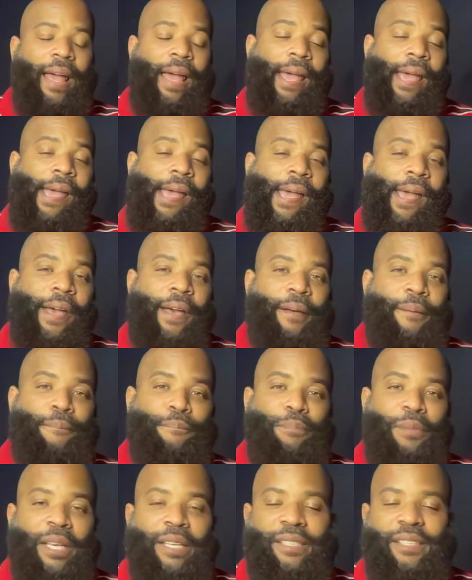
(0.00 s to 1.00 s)

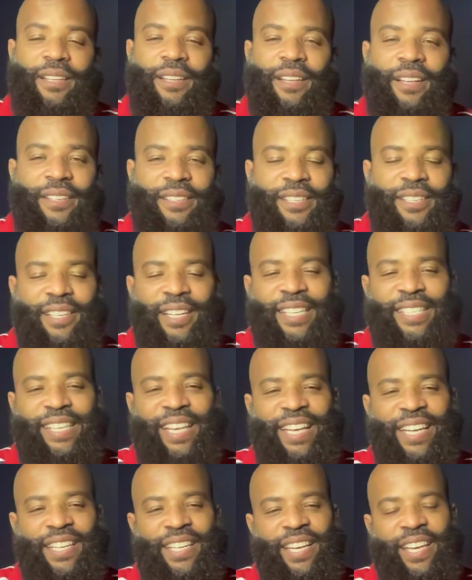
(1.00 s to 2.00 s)
and let's
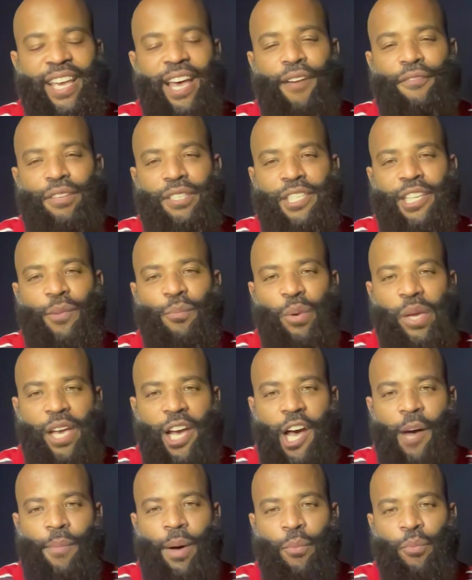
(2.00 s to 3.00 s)
get it together. See if we can
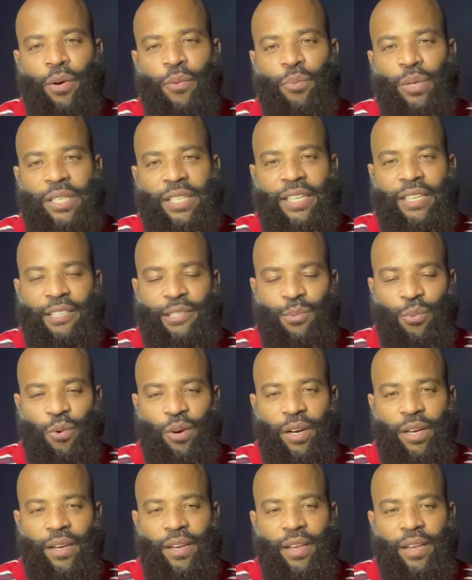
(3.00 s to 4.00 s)
come up with this one.